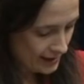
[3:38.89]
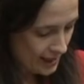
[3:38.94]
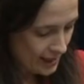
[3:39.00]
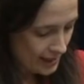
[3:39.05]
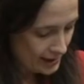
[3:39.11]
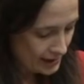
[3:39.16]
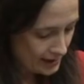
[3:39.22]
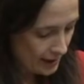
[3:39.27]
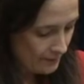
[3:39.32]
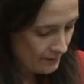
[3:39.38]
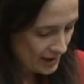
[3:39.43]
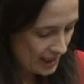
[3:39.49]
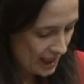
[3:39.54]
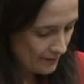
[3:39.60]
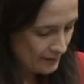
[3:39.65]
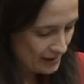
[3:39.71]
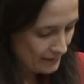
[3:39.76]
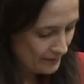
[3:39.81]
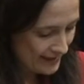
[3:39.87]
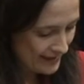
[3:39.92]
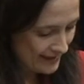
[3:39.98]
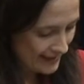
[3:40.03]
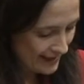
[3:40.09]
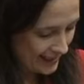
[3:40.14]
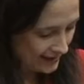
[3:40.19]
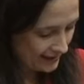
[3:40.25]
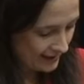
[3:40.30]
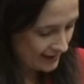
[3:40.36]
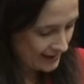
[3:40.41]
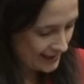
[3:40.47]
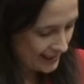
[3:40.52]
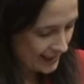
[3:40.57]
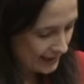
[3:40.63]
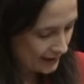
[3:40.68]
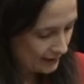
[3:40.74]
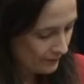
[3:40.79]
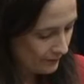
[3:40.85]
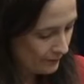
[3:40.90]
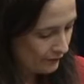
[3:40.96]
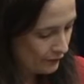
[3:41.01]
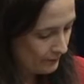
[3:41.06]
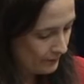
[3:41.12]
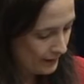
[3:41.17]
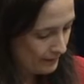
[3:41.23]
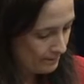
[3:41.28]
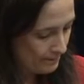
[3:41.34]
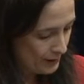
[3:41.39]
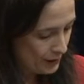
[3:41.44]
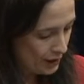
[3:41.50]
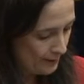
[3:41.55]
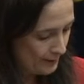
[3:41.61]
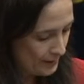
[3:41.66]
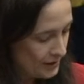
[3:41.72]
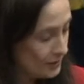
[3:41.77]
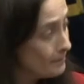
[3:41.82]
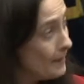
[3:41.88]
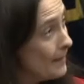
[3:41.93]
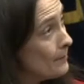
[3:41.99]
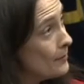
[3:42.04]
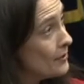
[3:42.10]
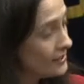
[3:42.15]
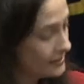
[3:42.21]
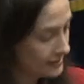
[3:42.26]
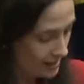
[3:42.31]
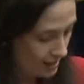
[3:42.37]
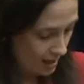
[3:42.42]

sometimes mistakenly take them for being permanent members